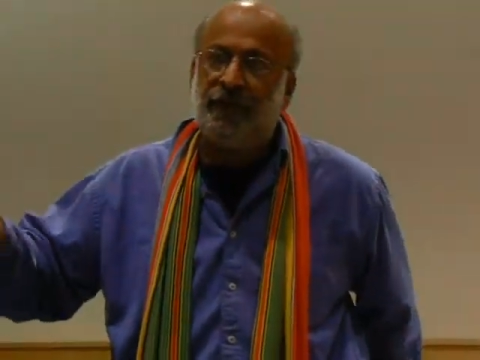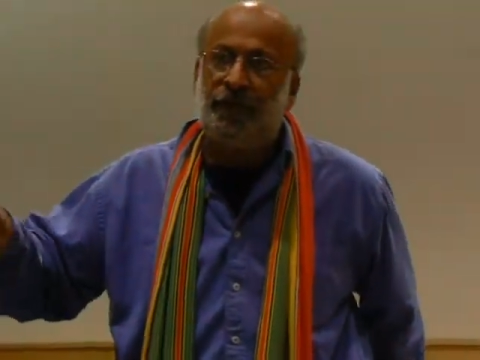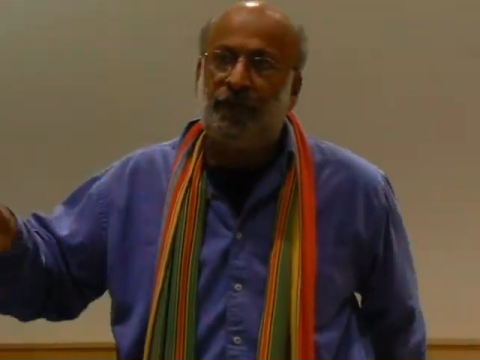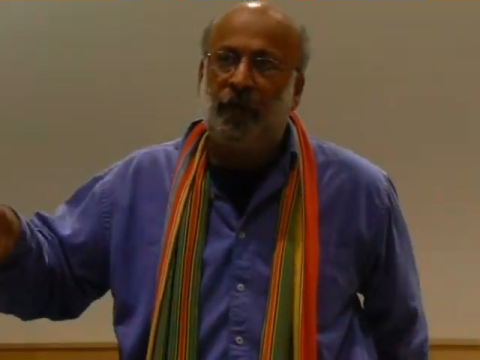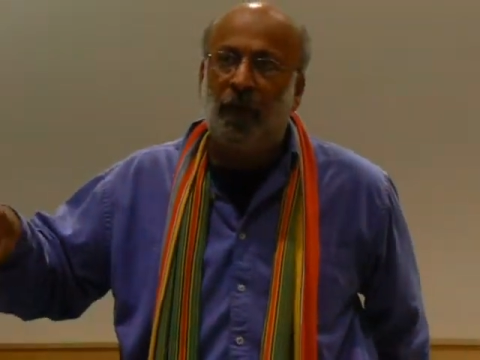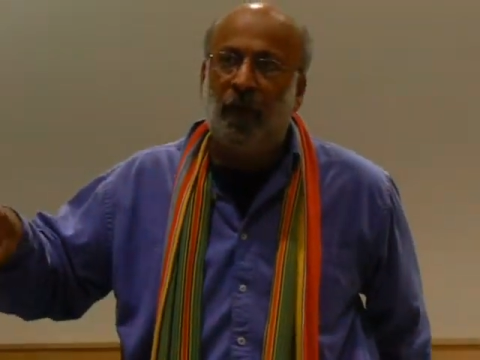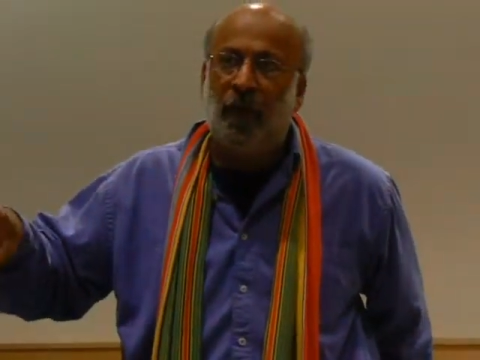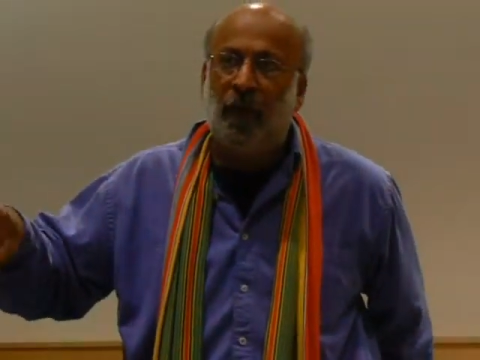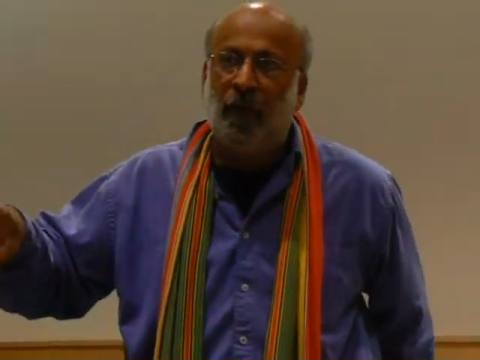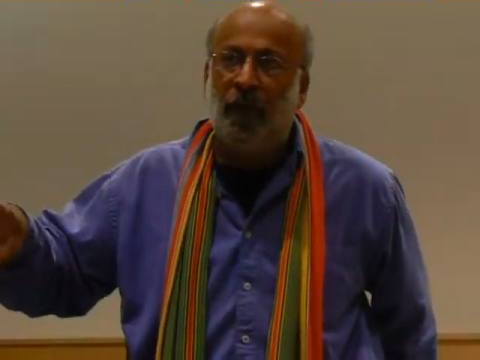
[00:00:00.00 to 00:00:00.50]

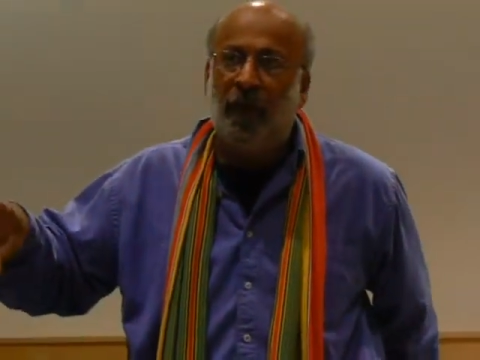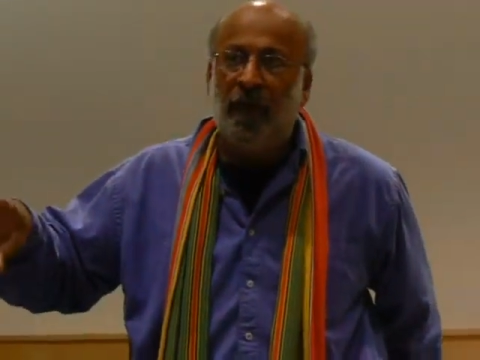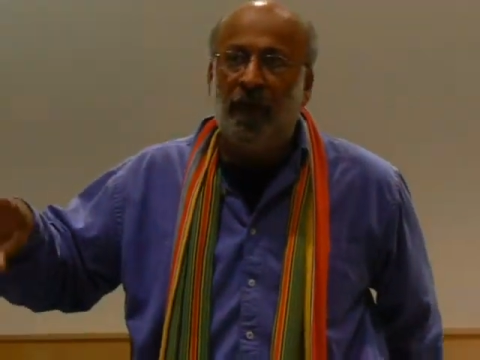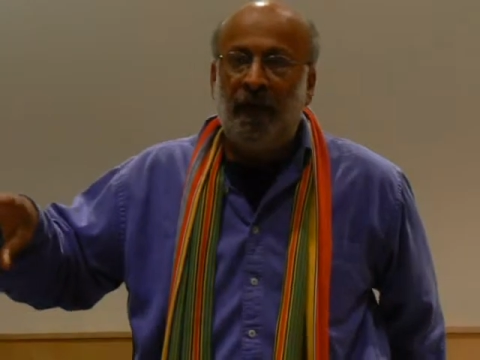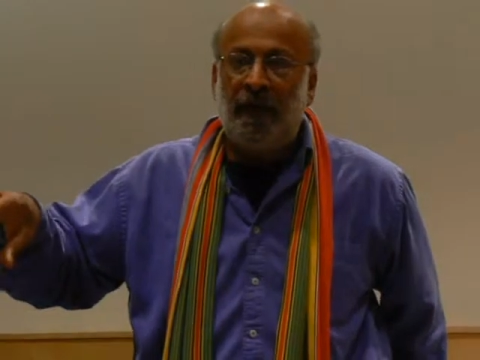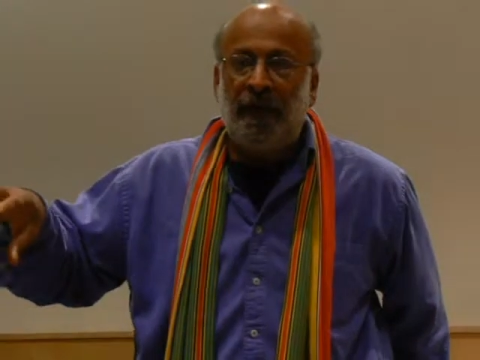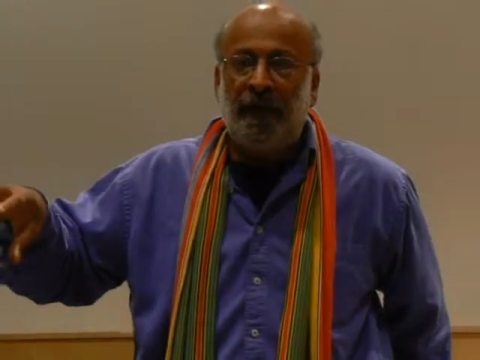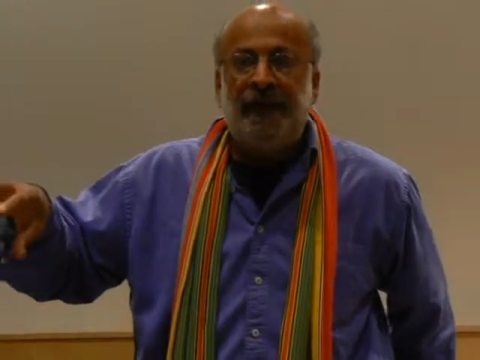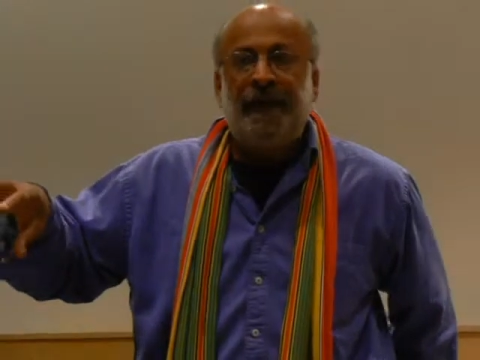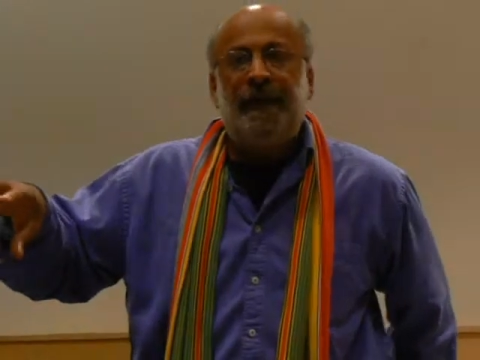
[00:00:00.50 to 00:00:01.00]
for
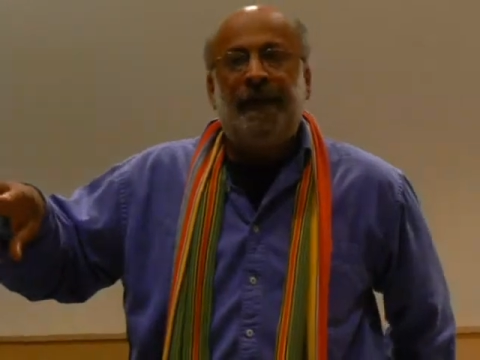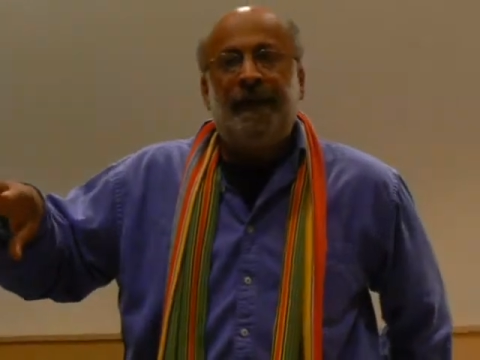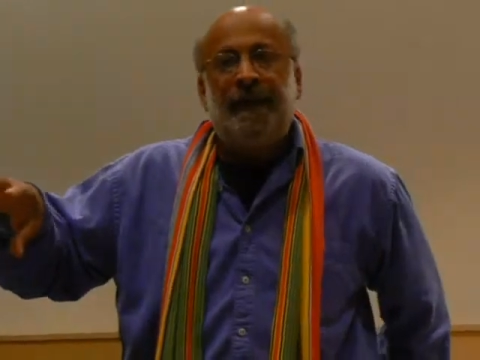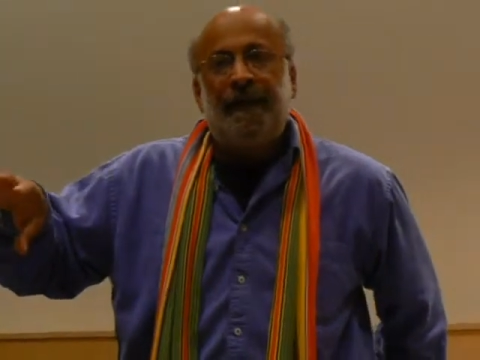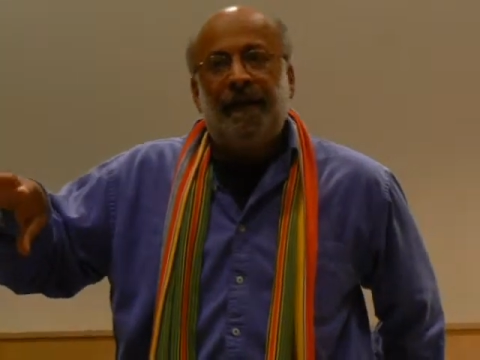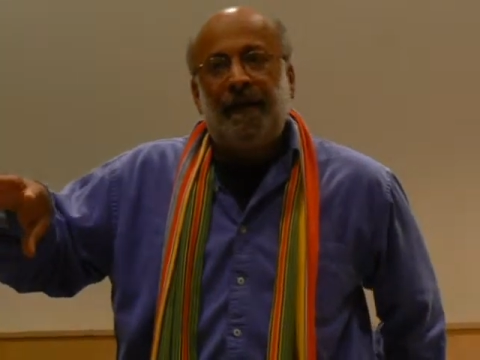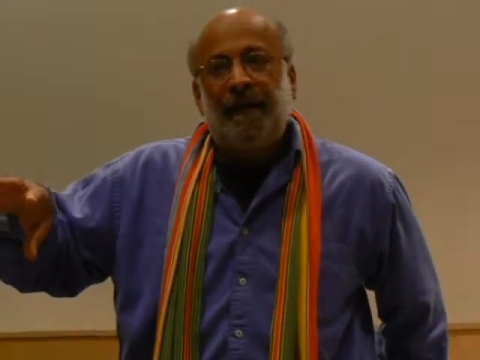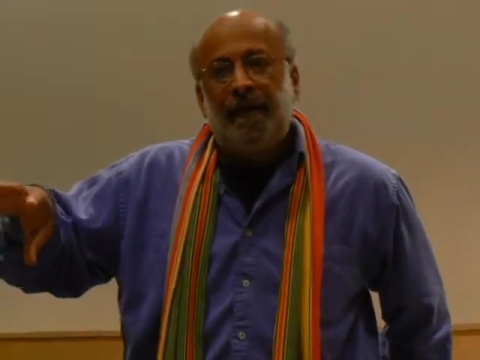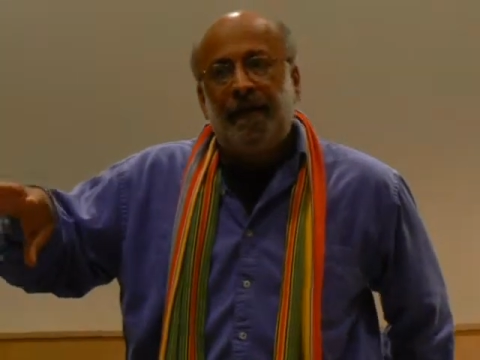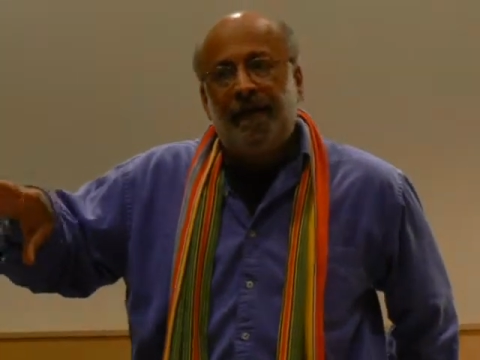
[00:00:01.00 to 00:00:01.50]

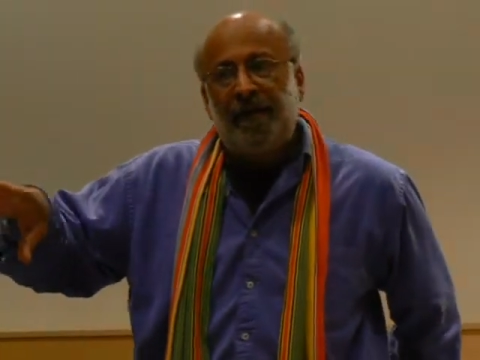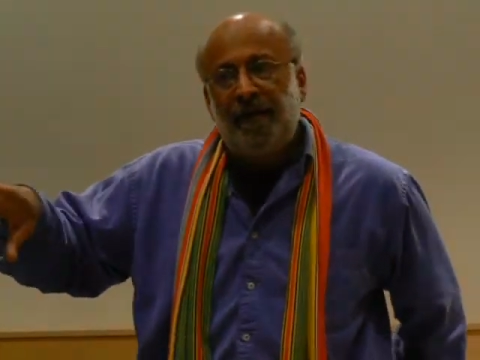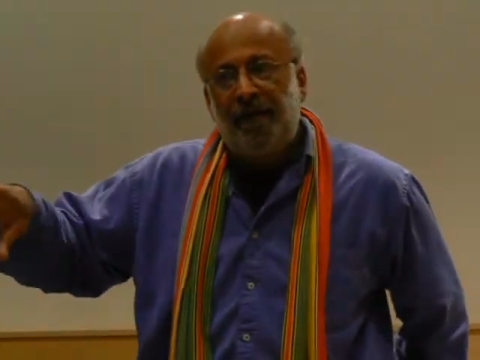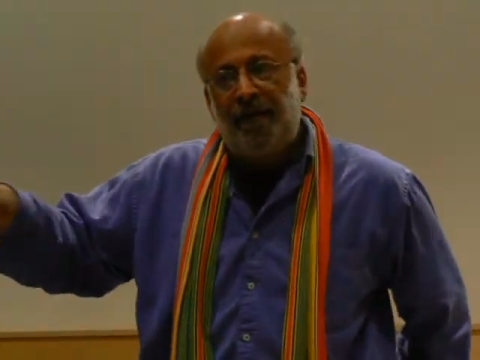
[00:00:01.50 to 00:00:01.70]
the